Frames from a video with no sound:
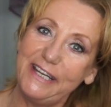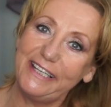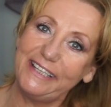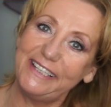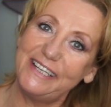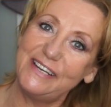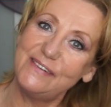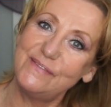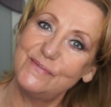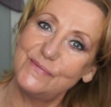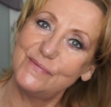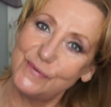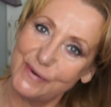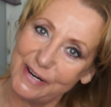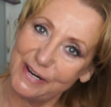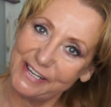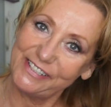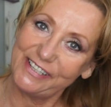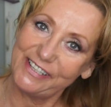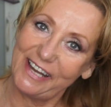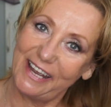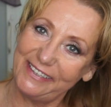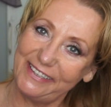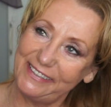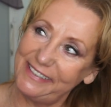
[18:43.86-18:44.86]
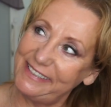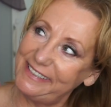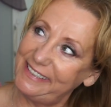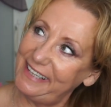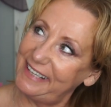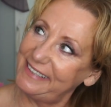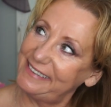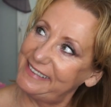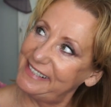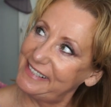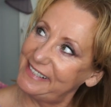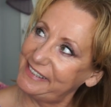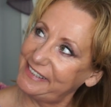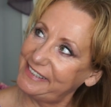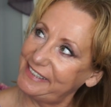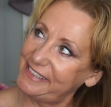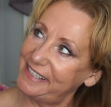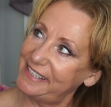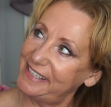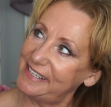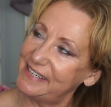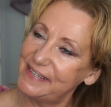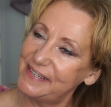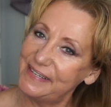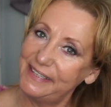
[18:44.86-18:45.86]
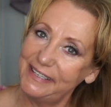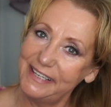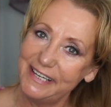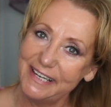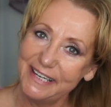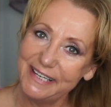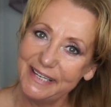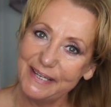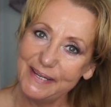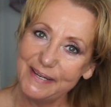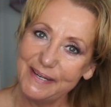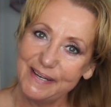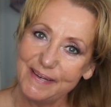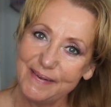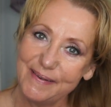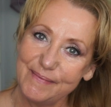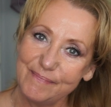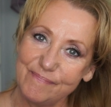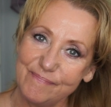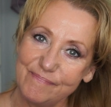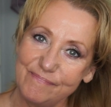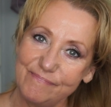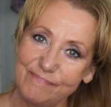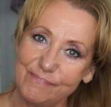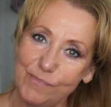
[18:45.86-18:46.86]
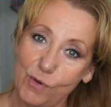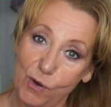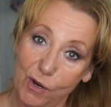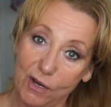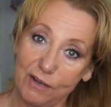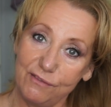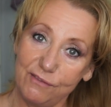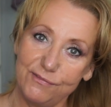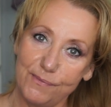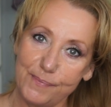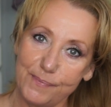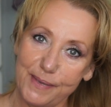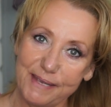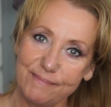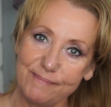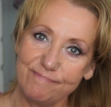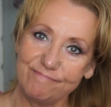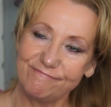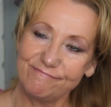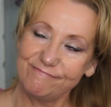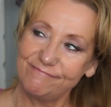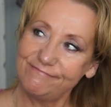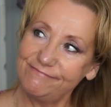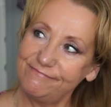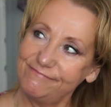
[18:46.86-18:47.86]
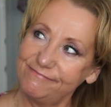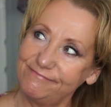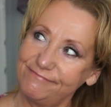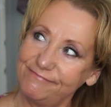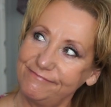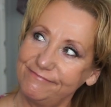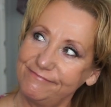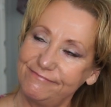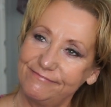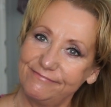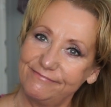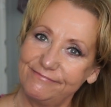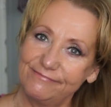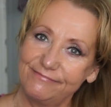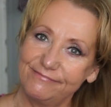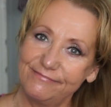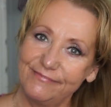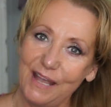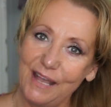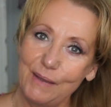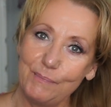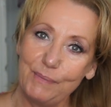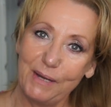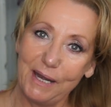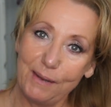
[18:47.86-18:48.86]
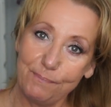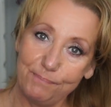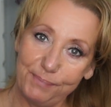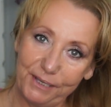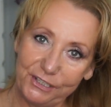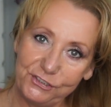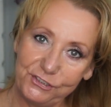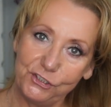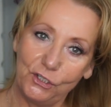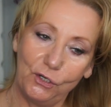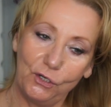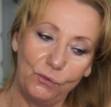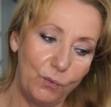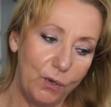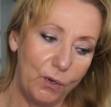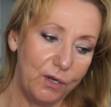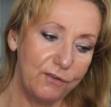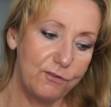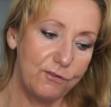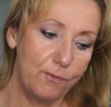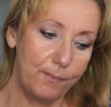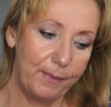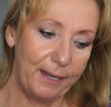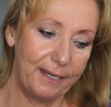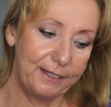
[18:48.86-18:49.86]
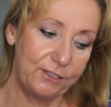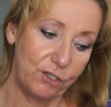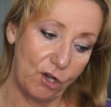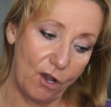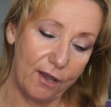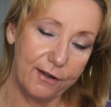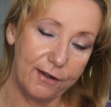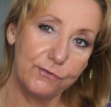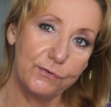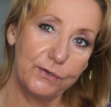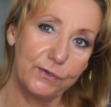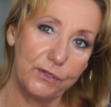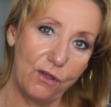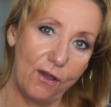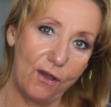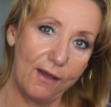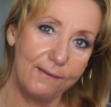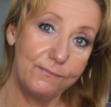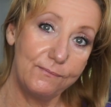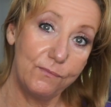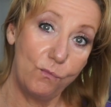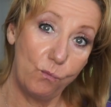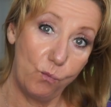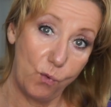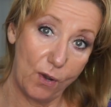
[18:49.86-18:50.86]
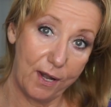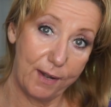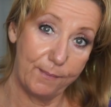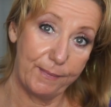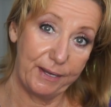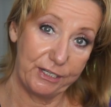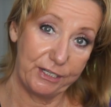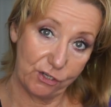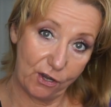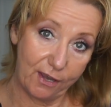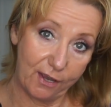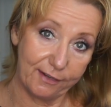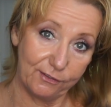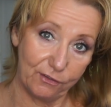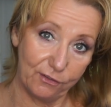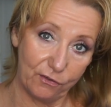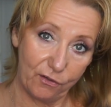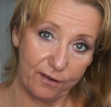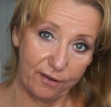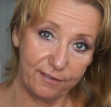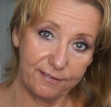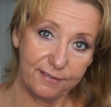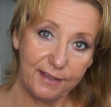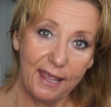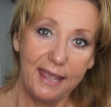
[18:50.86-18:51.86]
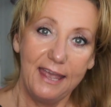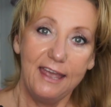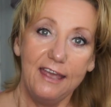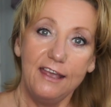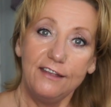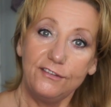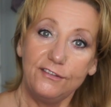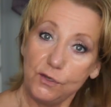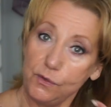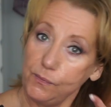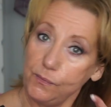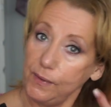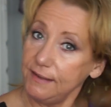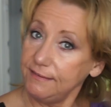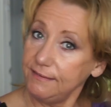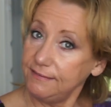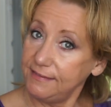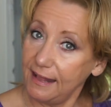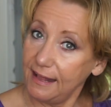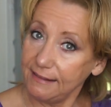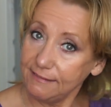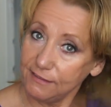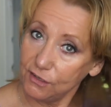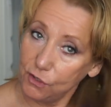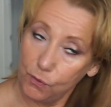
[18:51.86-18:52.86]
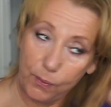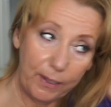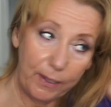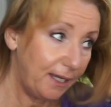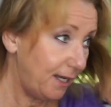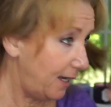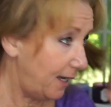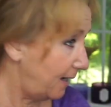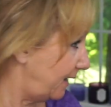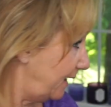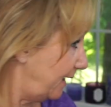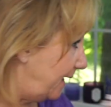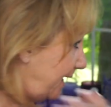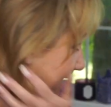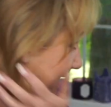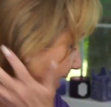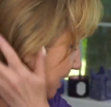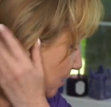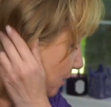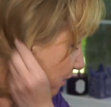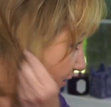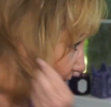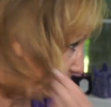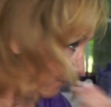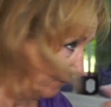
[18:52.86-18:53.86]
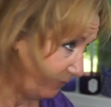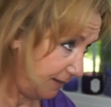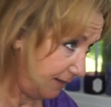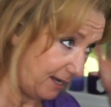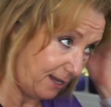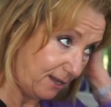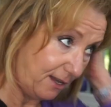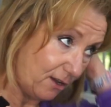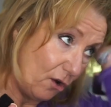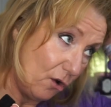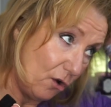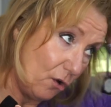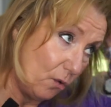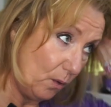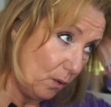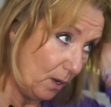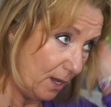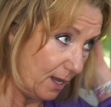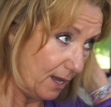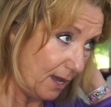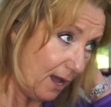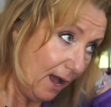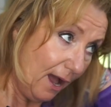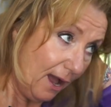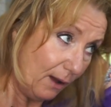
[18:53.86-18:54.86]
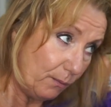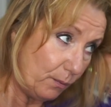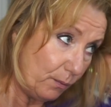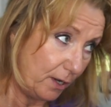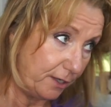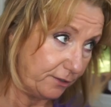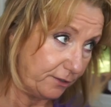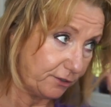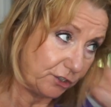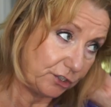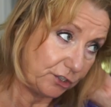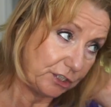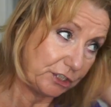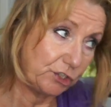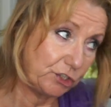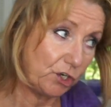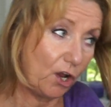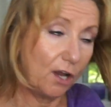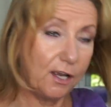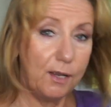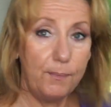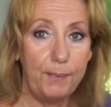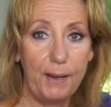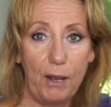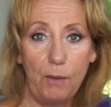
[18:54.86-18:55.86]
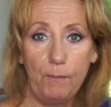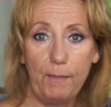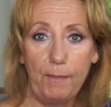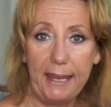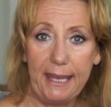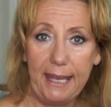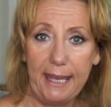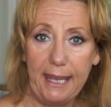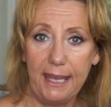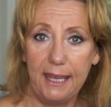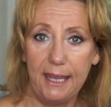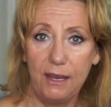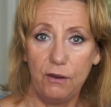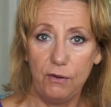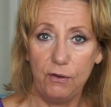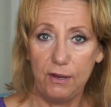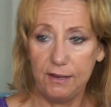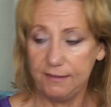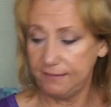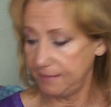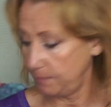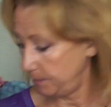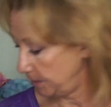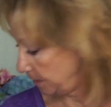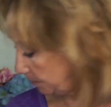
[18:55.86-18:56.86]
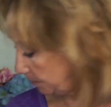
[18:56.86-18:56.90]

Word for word: really wish I could get this to work for me but I bet you it'll work for my daughter-in-law, one of my daughter-in-laws. So anyways, that's a quick hair video. I wanted to just talk about my hair and some